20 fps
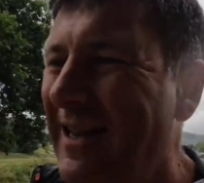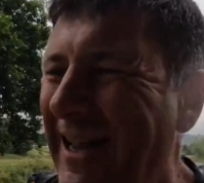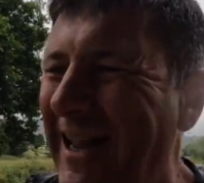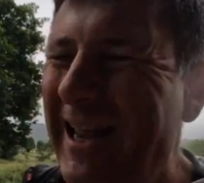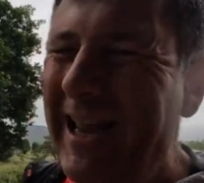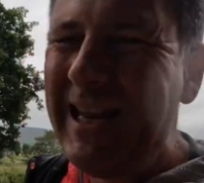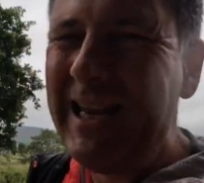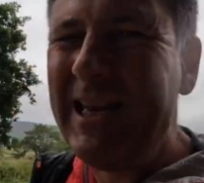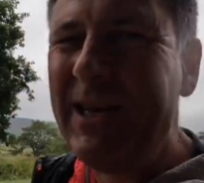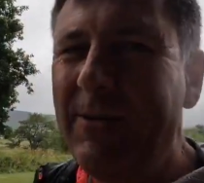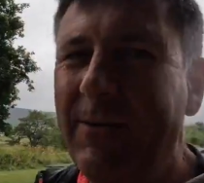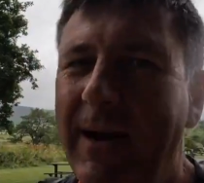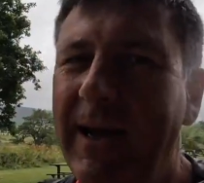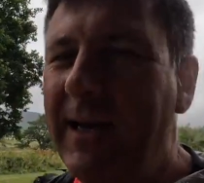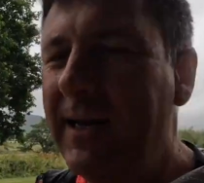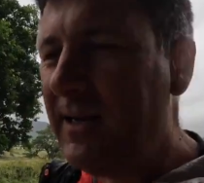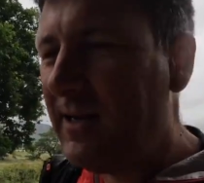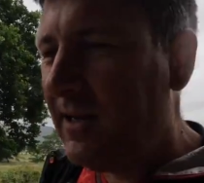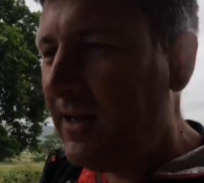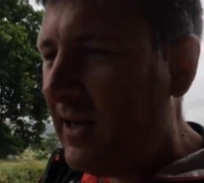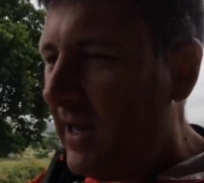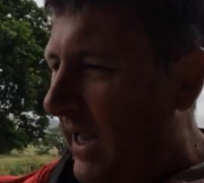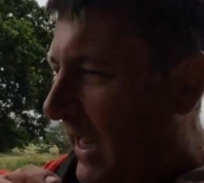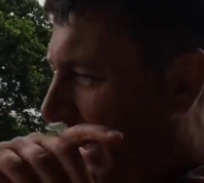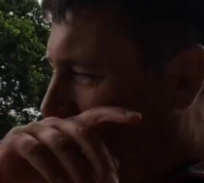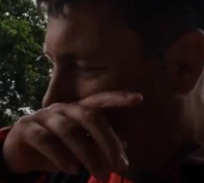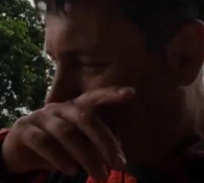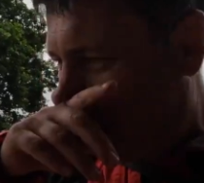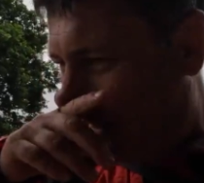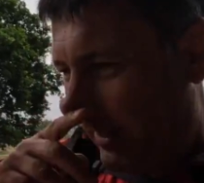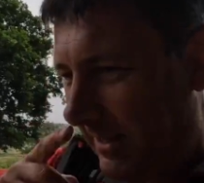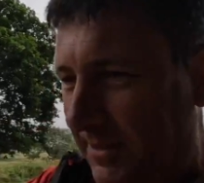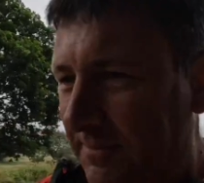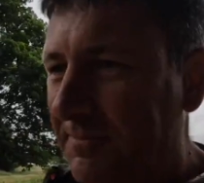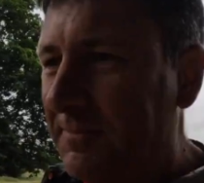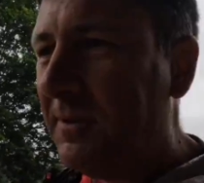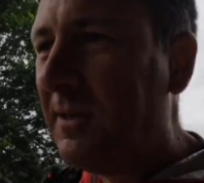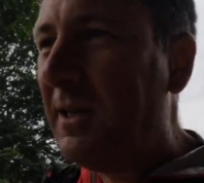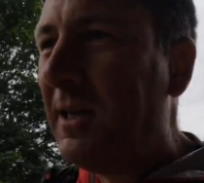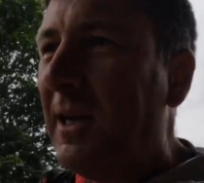Anyway, actually,
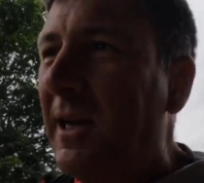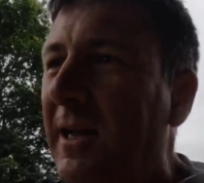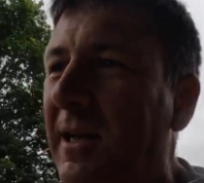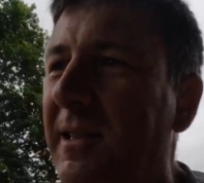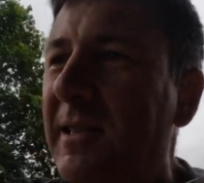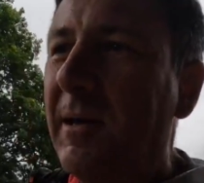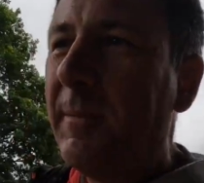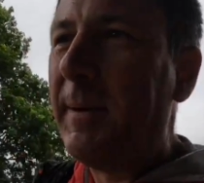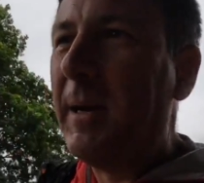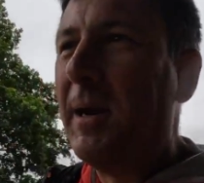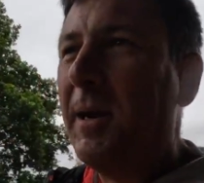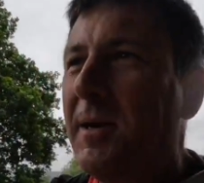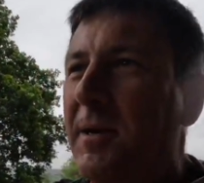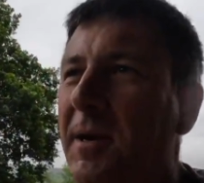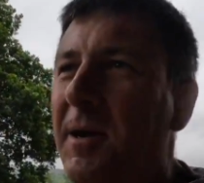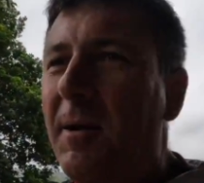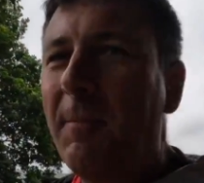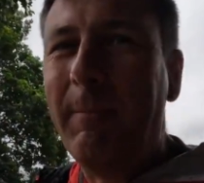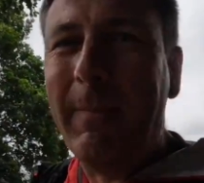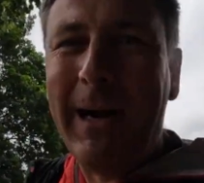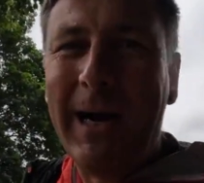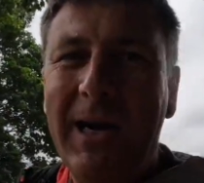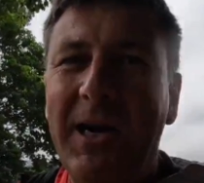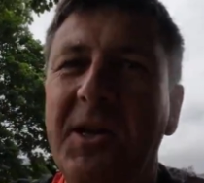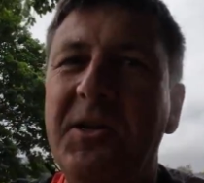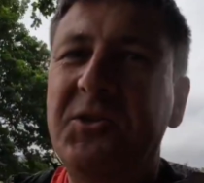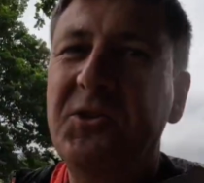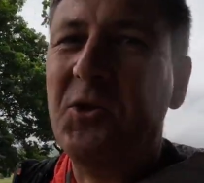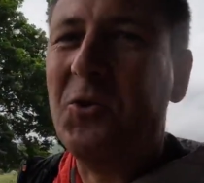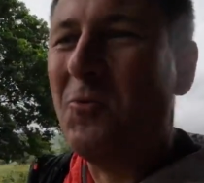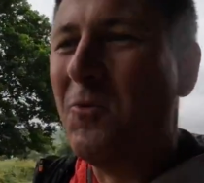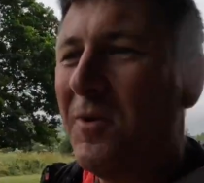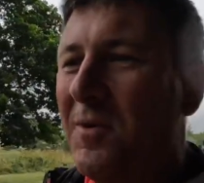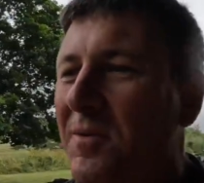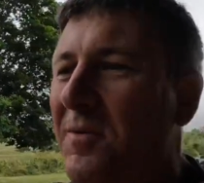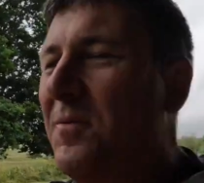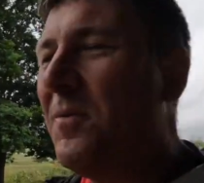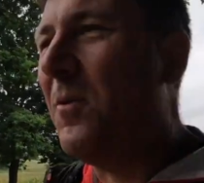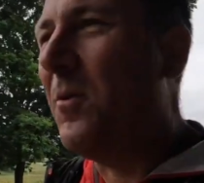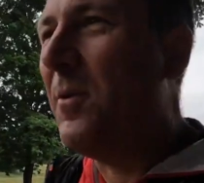there'll be a mile or two running
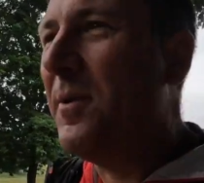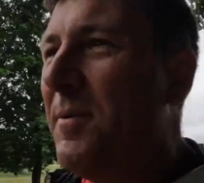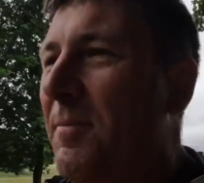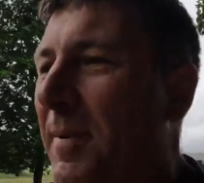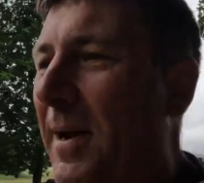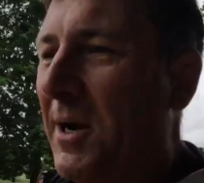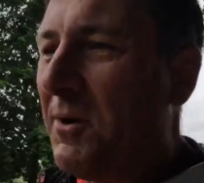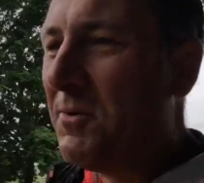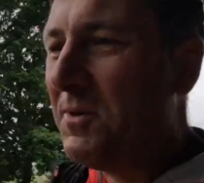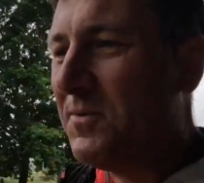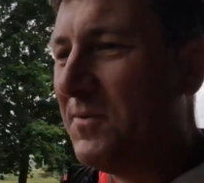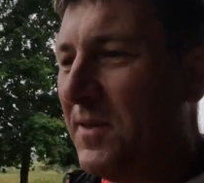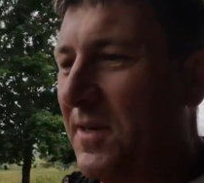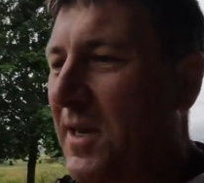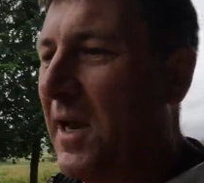forward and backwards for the